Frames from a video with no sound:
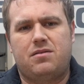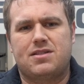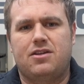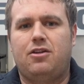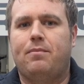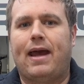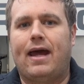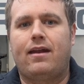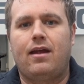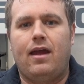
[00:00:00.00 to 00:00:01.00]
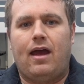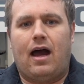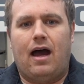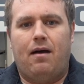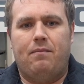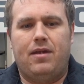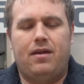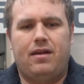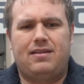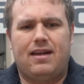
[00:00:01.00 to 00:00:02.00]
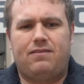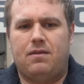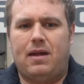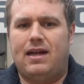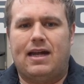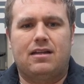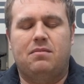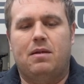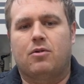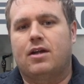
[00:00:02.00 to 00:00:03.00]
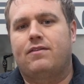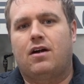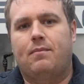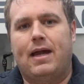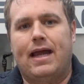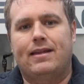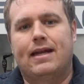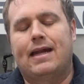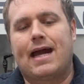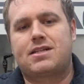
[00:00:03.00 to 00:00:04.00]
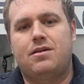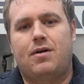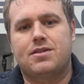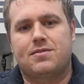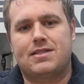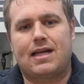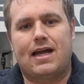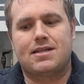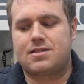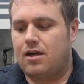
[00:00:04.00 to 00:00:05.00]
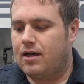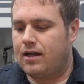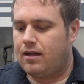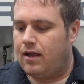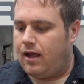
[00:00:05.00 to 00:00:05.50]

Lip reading: wasn't too bad. It definitely made it out to be more difficult in my head than it actually was once I got it started.